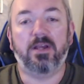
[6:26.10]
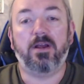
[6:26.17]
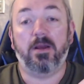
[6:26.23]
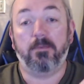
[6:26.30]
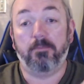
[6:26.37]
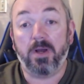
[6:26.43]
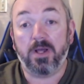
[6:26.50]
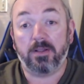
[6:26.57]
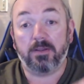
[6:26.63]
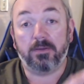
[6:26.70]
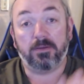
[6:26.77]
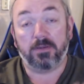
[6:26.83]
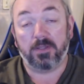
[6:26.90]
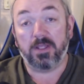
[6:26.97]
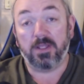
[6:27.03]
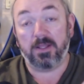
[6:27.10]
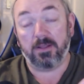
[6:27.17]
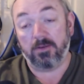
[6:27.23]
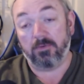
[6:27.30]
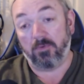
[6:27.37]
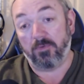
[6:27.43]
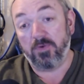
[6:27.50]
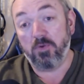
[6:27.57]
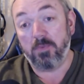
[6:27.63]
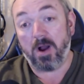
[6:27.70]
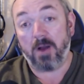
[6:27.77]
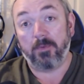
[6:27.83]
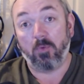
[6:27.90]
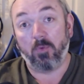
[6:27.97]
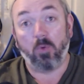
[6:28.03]
But review
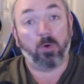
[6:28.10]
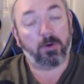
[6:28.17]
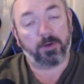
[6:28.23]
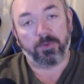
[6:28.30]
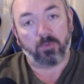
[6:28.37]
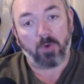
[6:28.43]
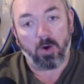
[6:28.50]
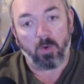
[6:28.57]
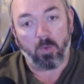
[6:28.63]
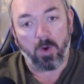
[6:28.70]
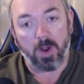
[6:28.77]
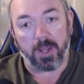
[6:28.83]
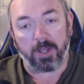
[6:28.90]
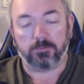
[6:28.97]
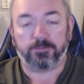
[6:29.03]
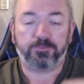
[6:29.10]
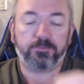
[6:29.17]
bombing will work in the wrong way,